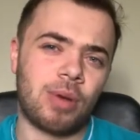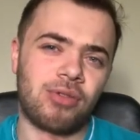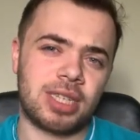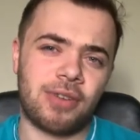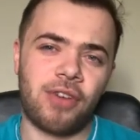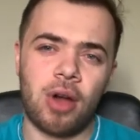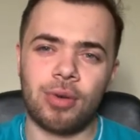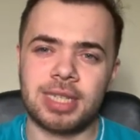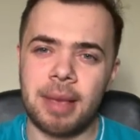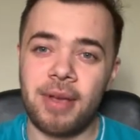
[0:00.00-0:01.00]
whether it's the final
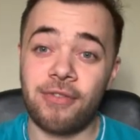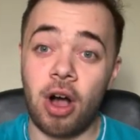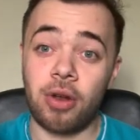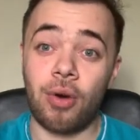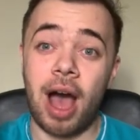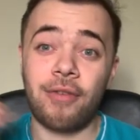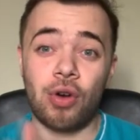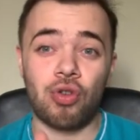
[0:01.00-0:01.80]
or semi-final, have a